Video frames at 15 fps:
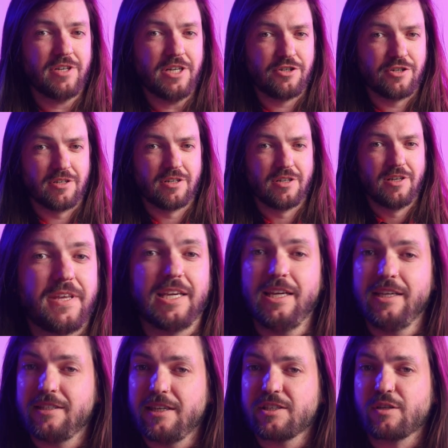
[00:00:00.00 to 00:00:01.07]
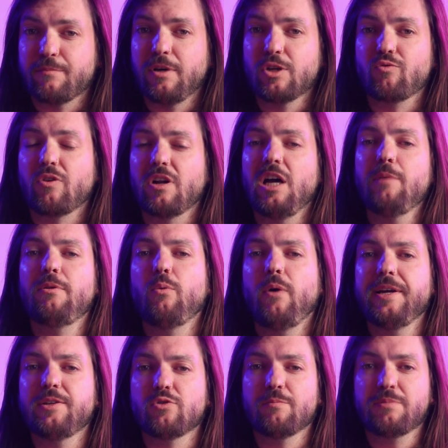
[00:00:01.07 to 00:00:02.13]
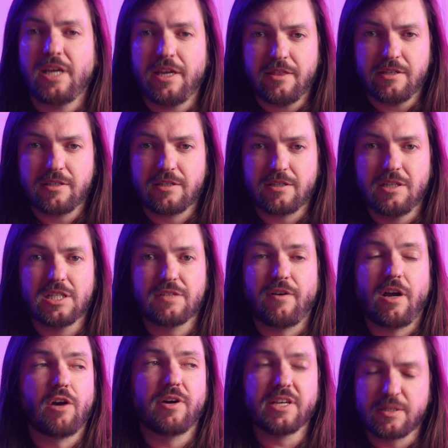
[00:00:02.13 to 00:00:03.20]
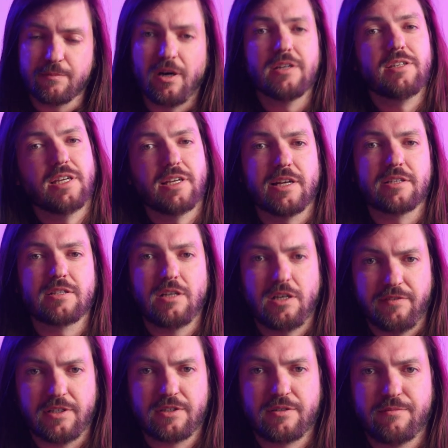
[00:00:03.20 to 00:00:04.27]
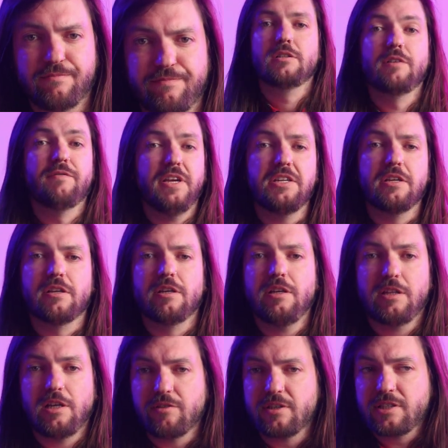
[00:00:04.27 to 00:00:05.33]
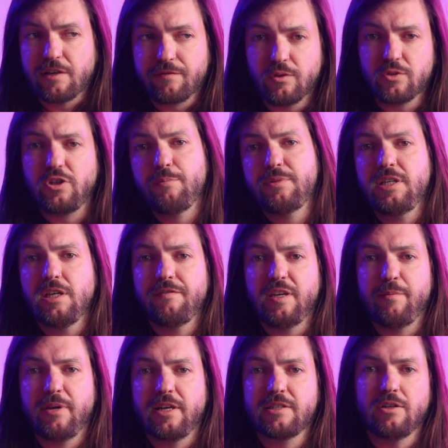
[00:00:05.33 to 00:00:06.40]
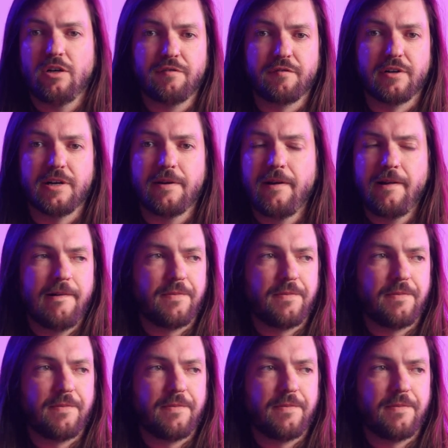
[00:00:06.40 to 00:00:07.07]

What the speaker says: region. The easiest and most reliable way to obtain this is via a Smart DNS service. Conveniently, there are several top-tier VPNs that offer it.